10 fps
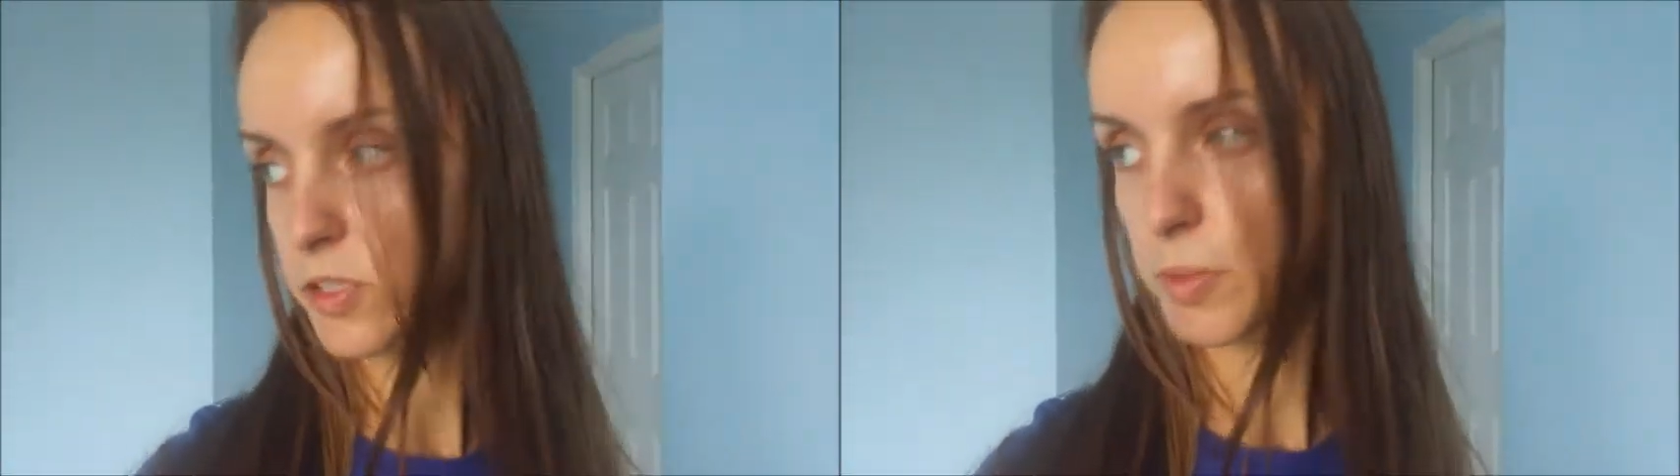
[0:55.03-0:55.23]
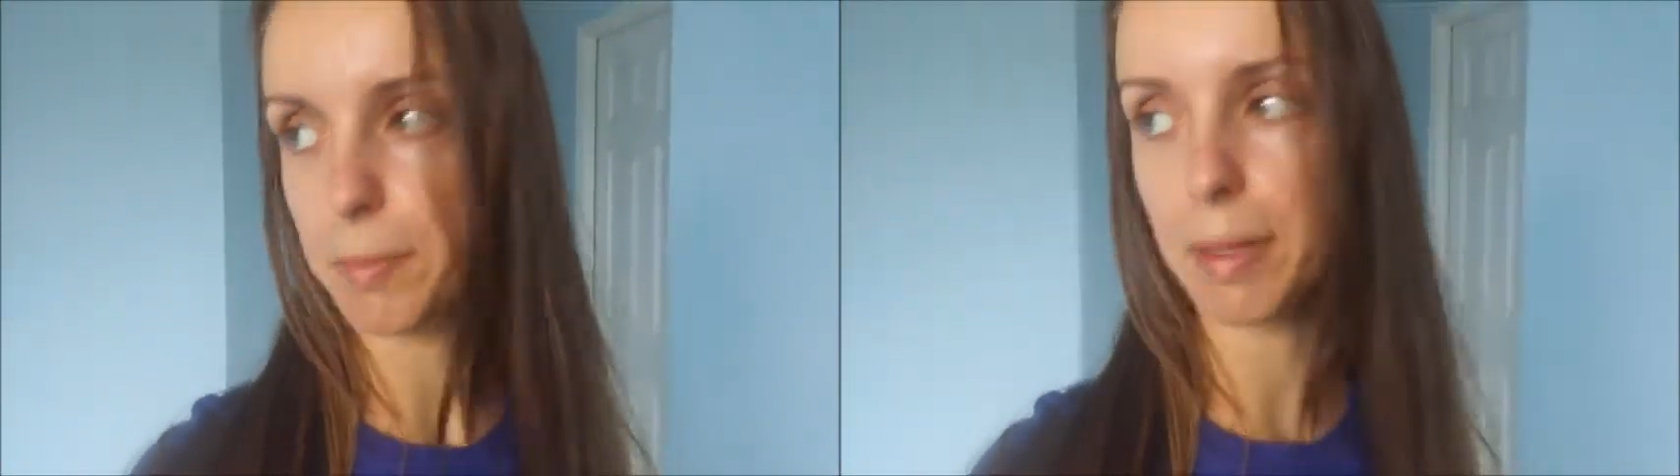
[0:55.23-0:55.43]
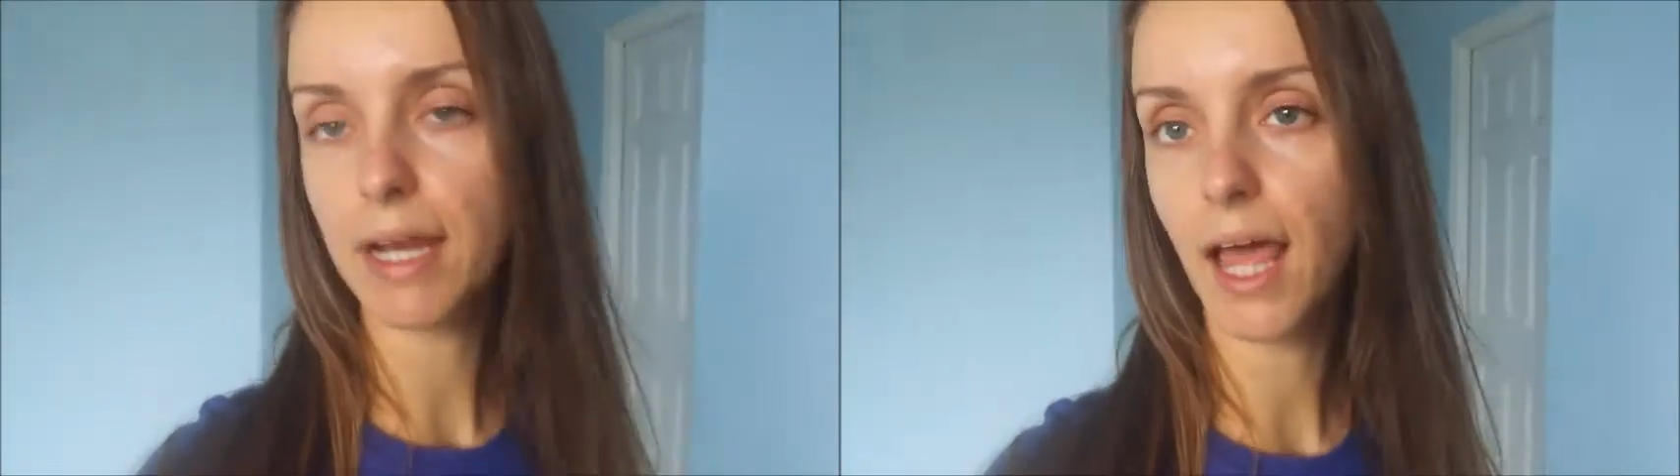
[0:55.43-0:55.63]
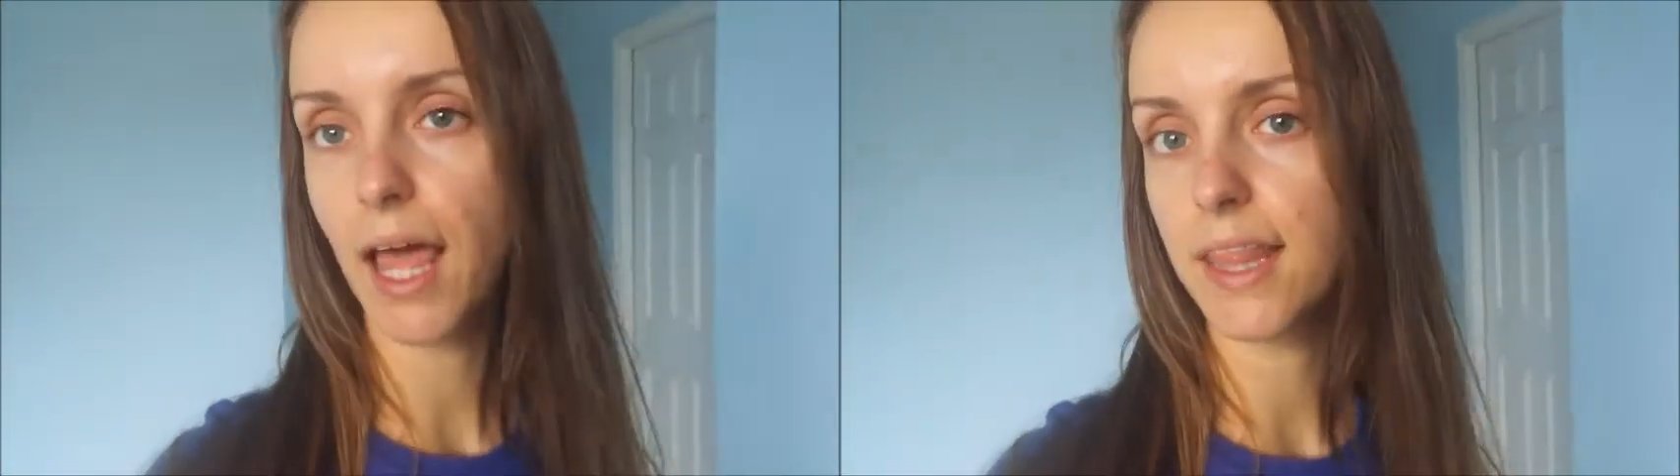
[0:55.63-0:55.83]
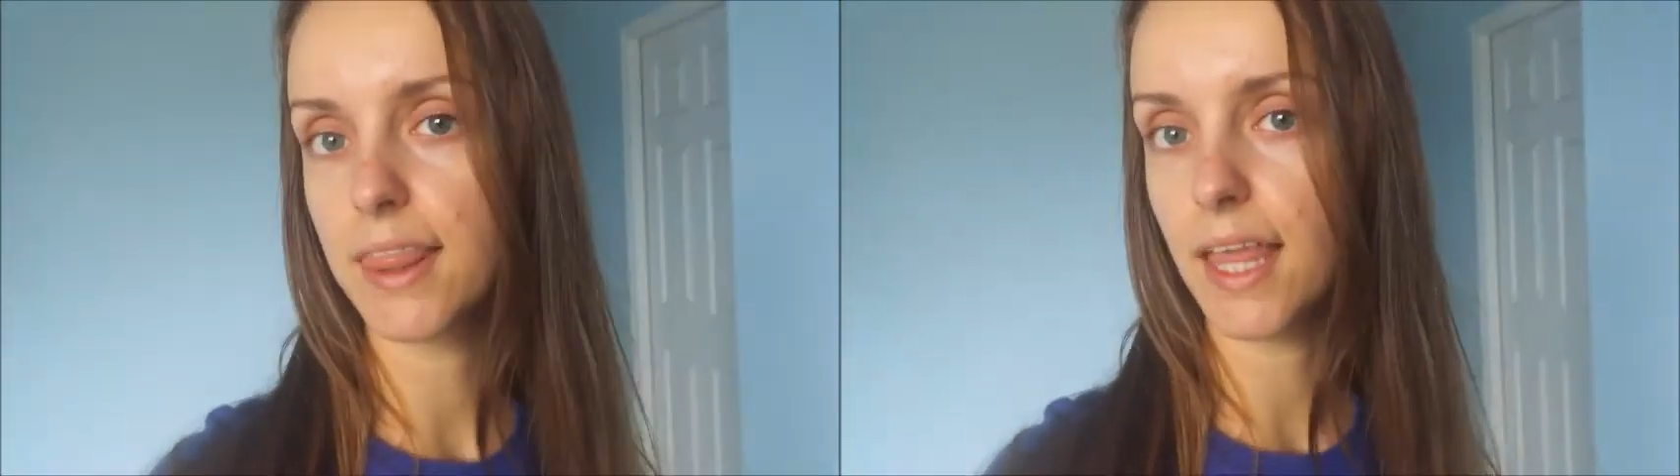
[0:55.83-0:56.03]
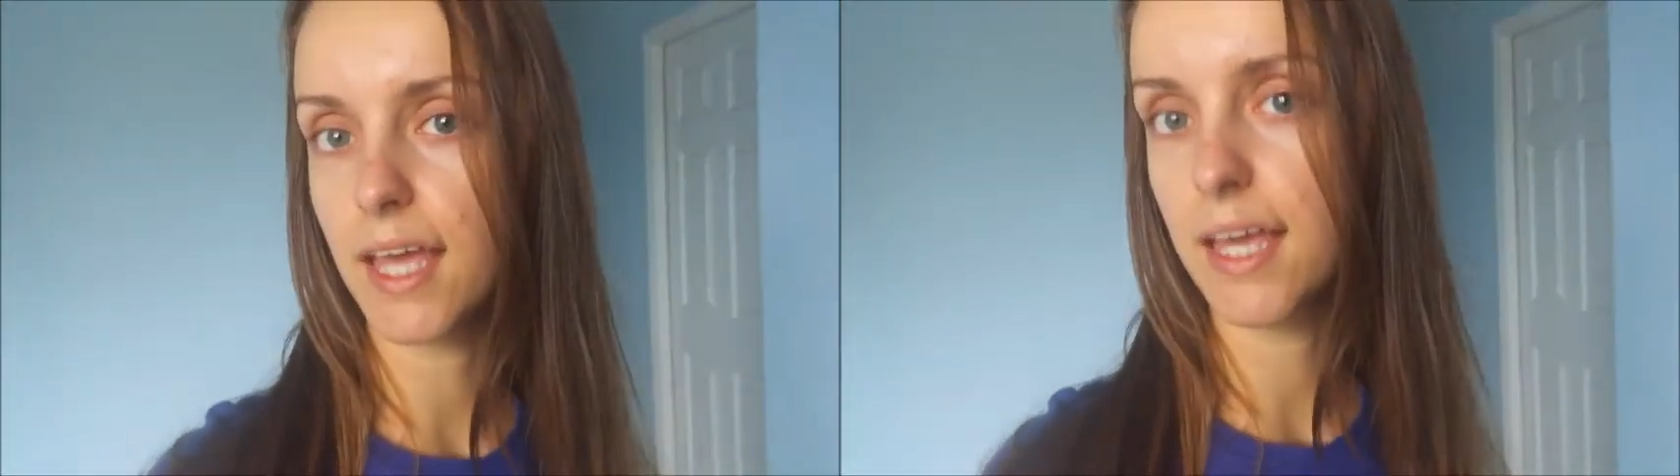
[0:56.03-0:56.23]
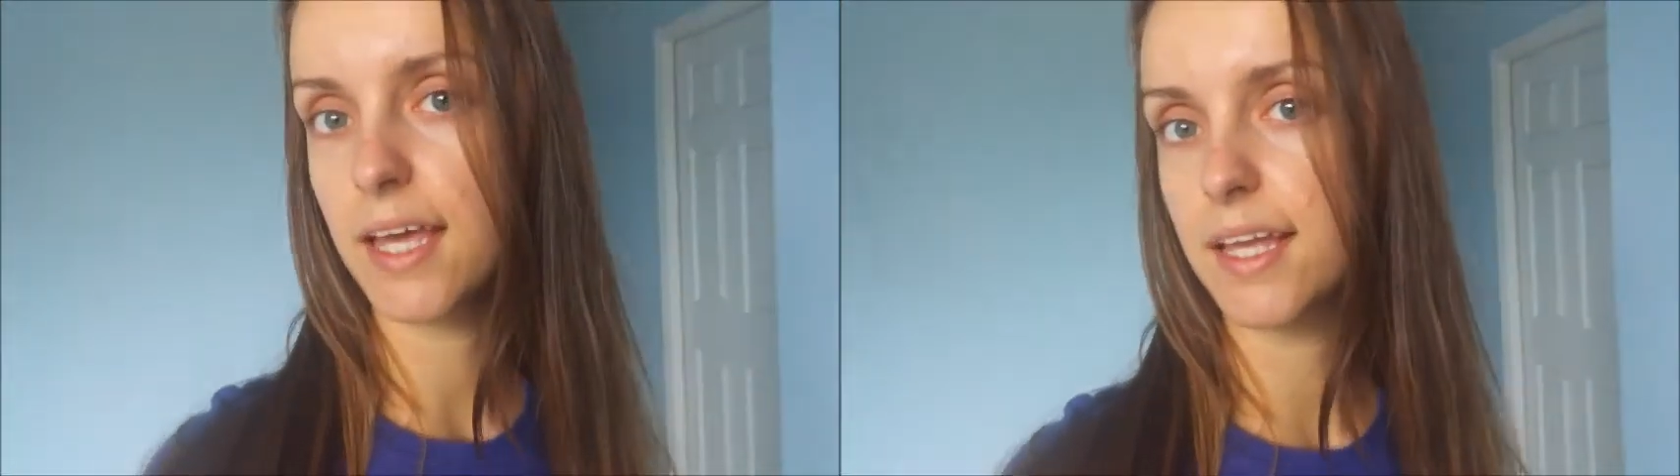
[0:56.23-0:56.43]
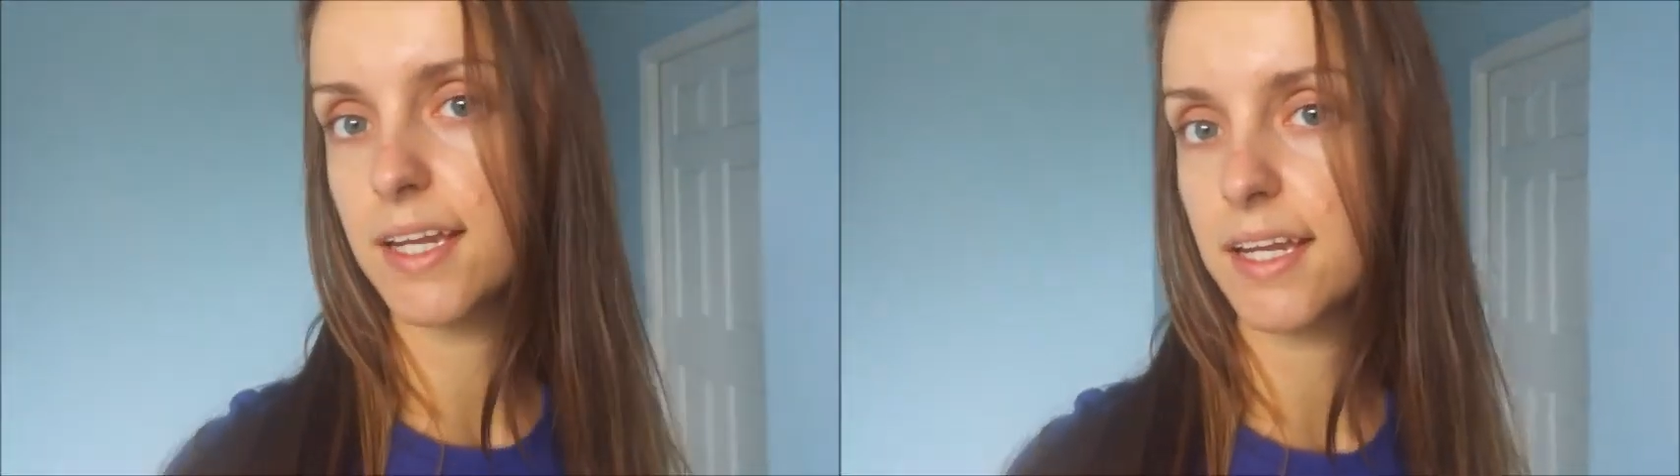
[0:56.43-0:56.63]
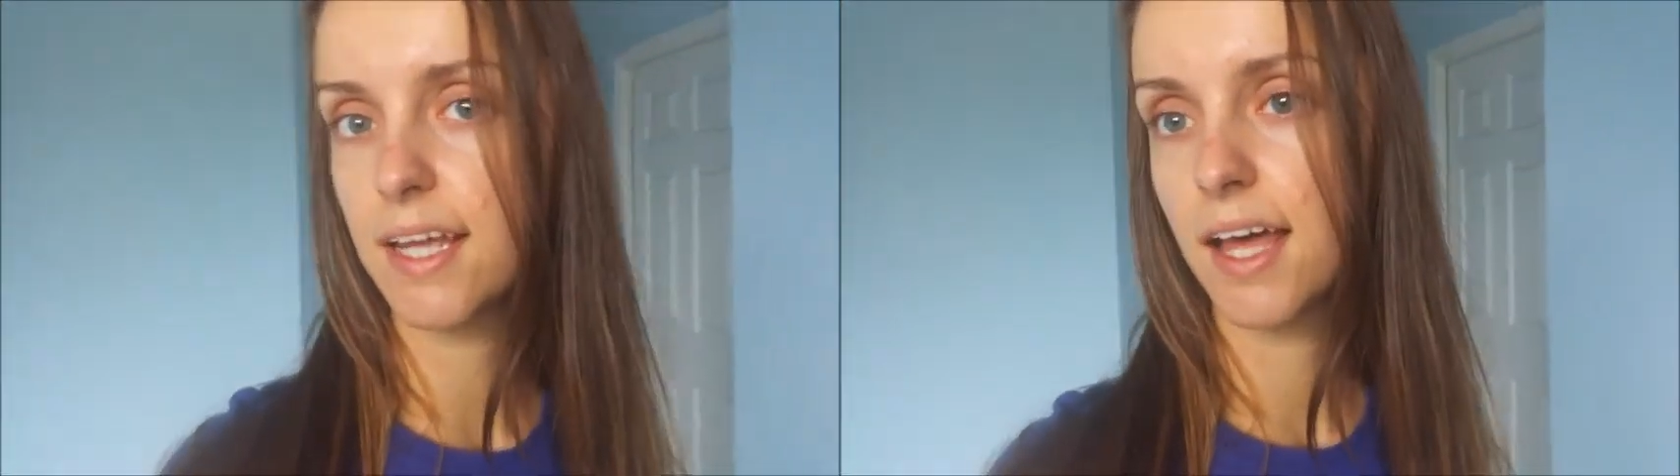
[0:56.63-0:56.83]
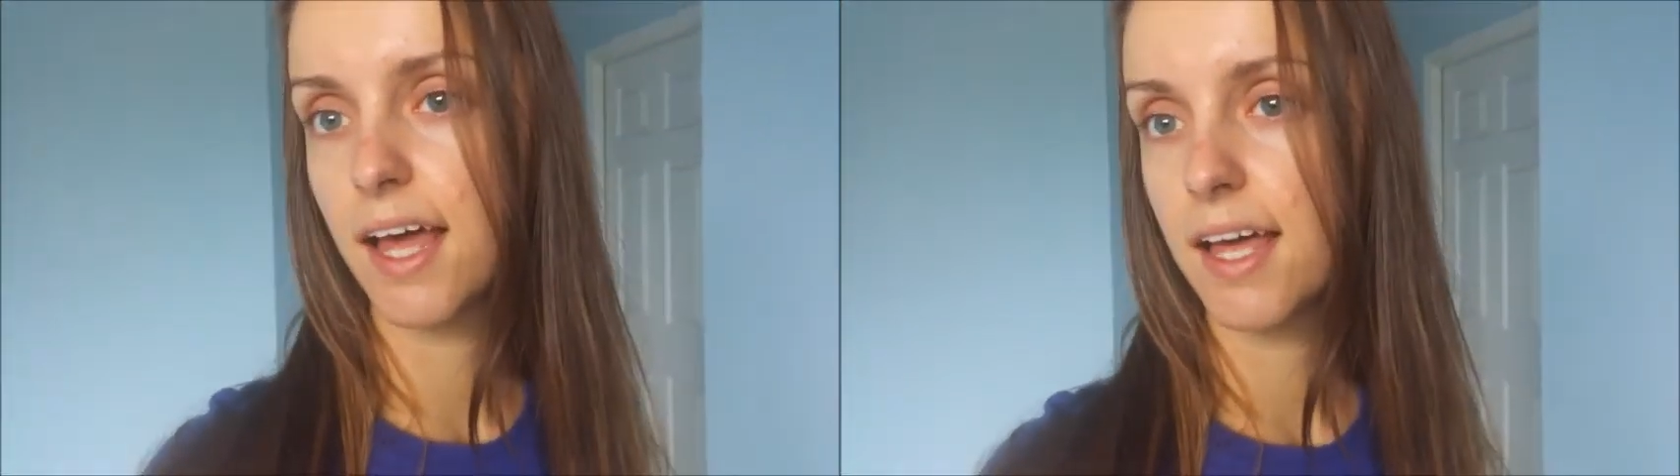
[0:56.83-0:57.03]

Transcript: do my bed, and then...